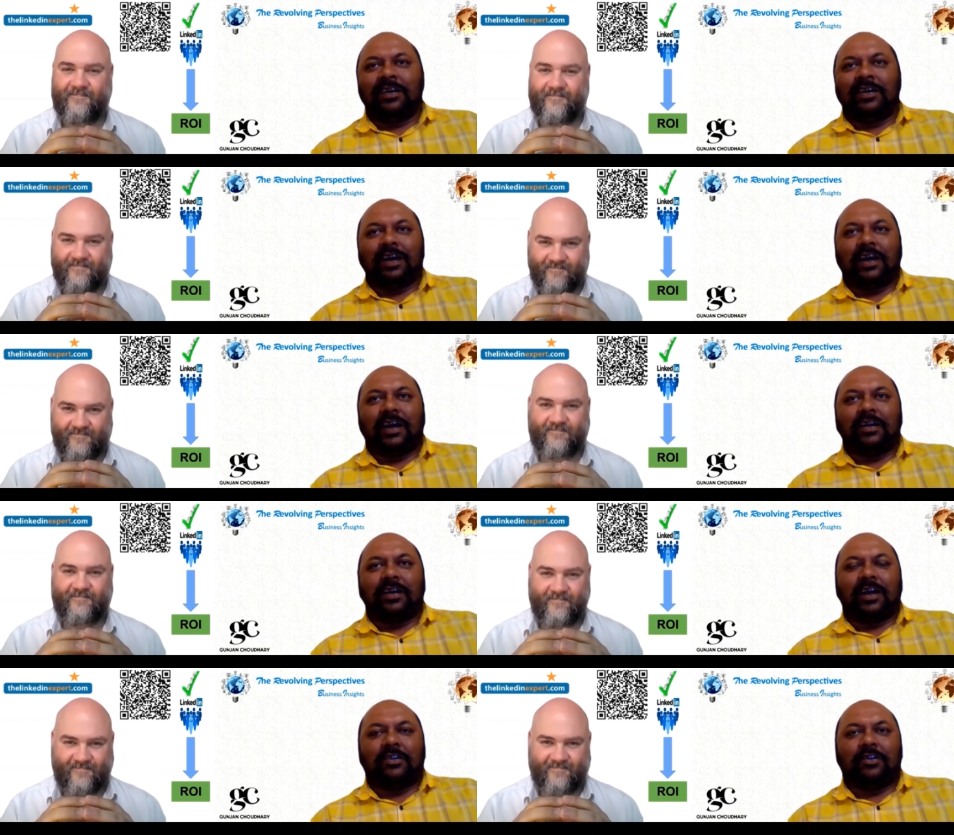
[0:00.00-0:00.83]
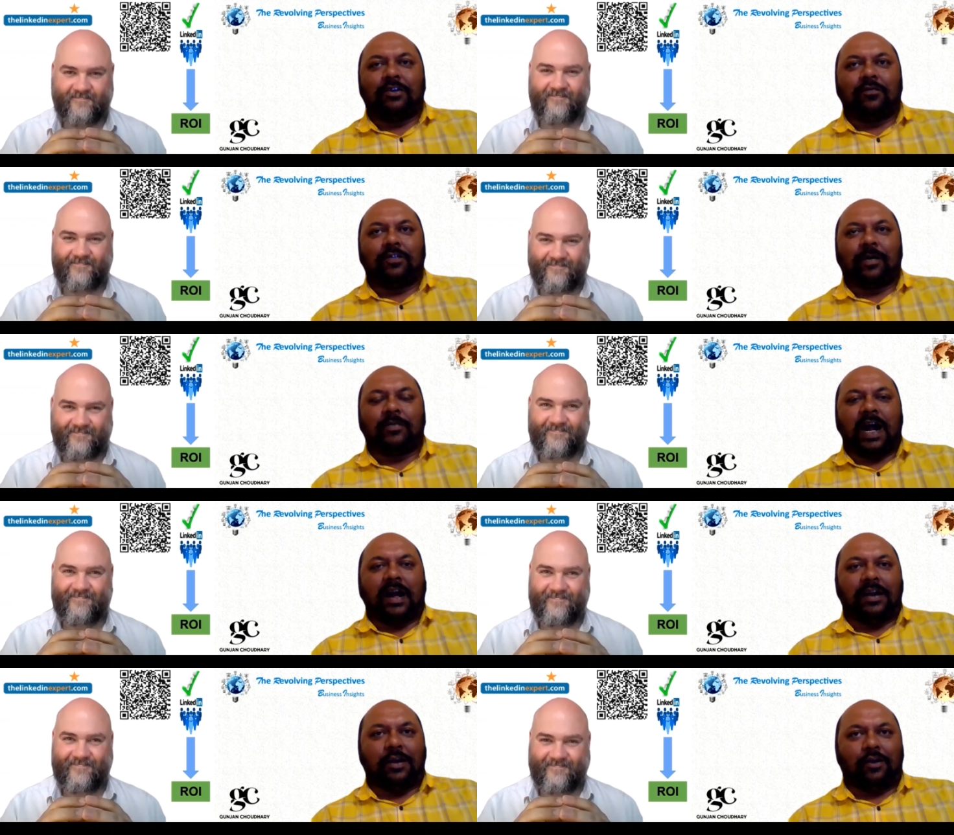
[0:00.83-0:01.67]
Speaker 1: and and you know from
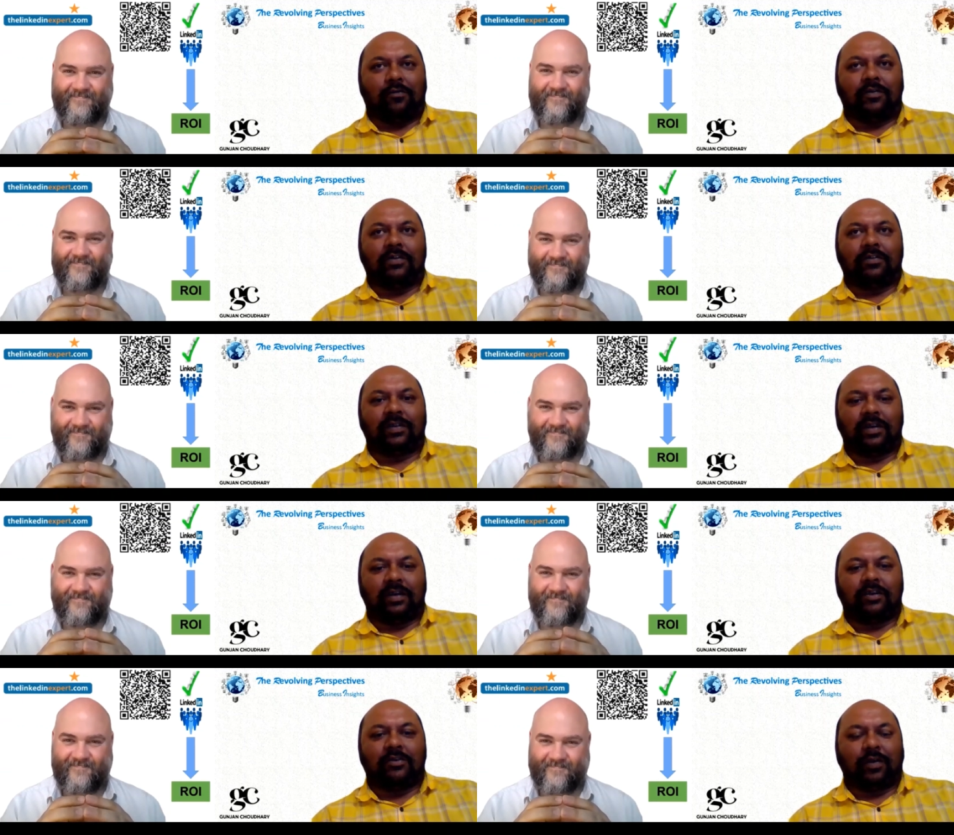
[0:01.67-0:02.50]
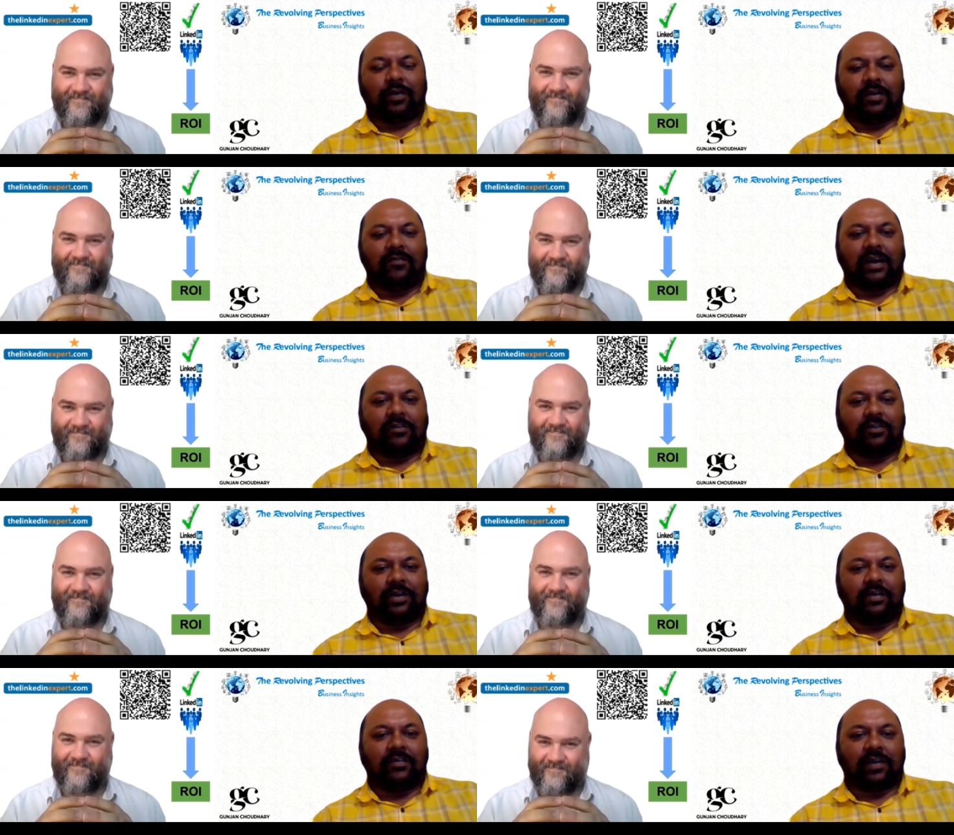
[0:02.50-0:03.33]
that day onwards uh, this world have
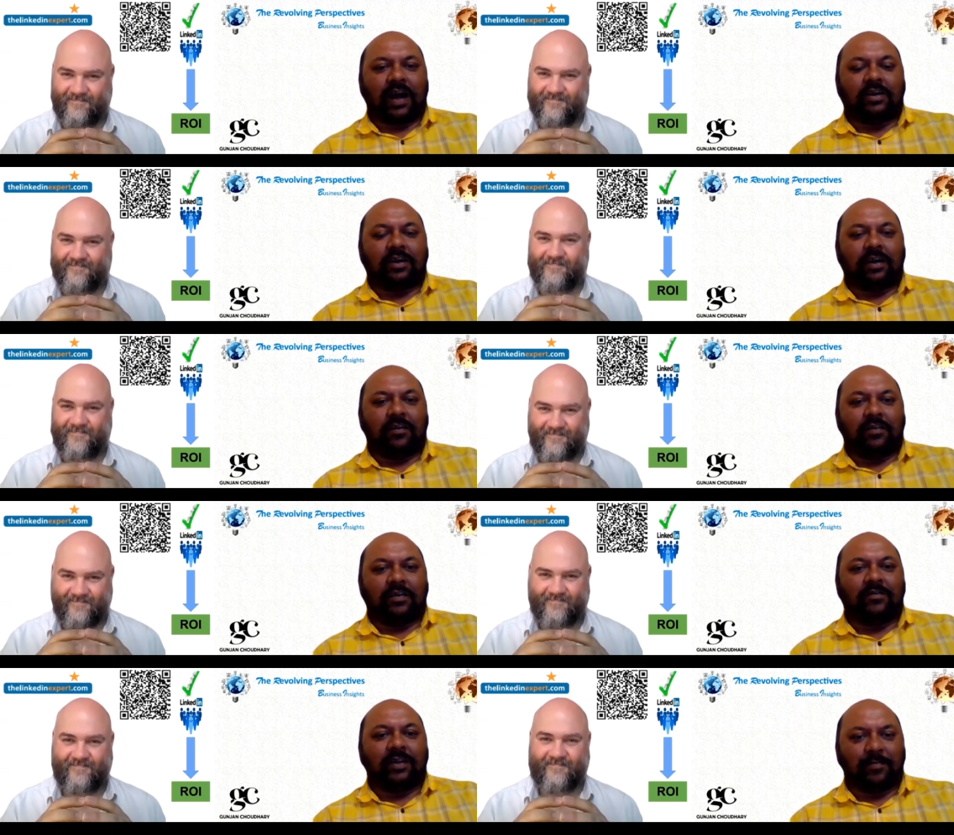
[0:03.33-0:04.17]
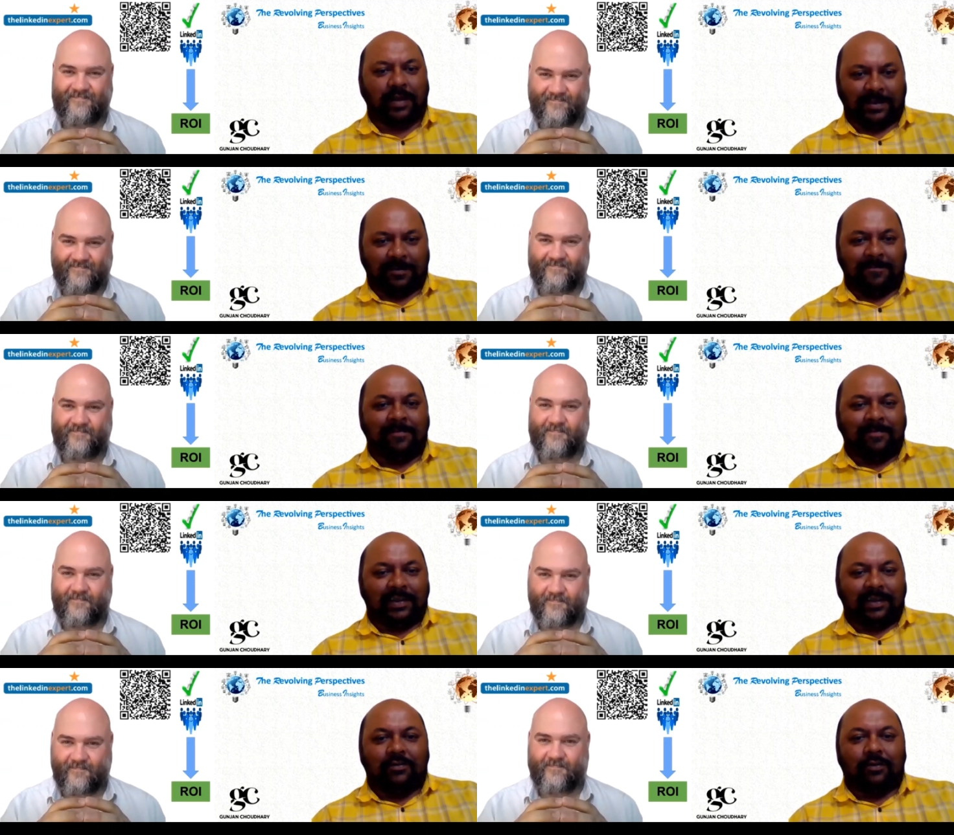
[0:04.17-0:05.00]
actually started living with me
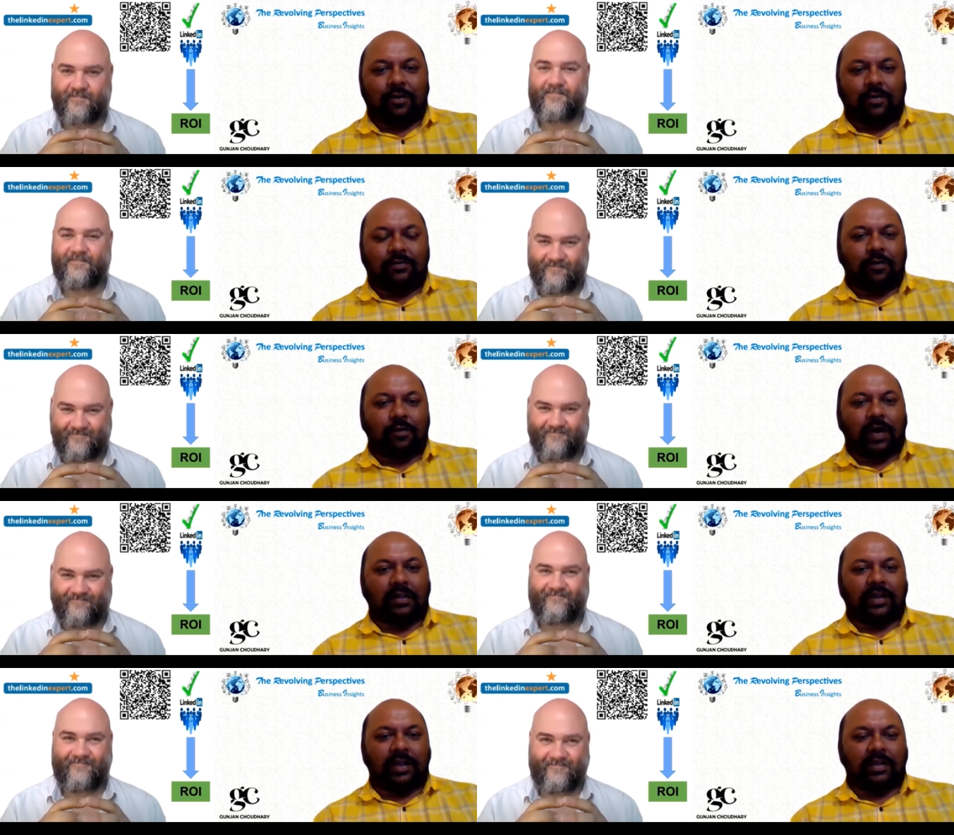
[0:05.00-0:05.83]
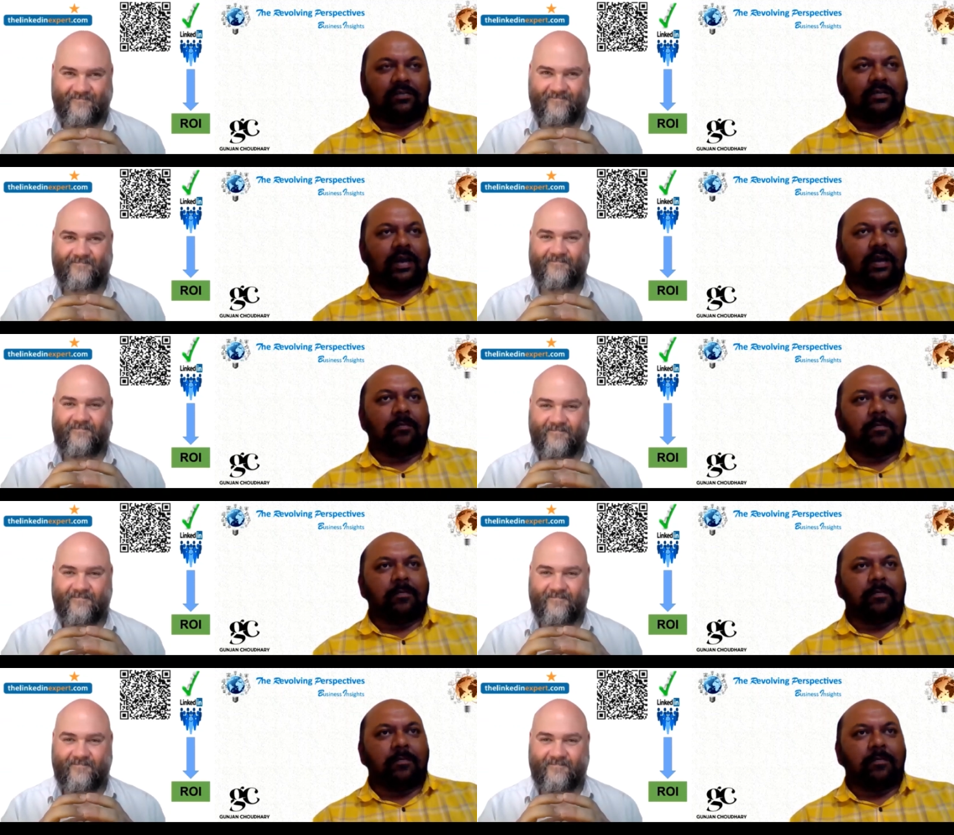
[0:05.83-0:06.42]
so so one thing is uh,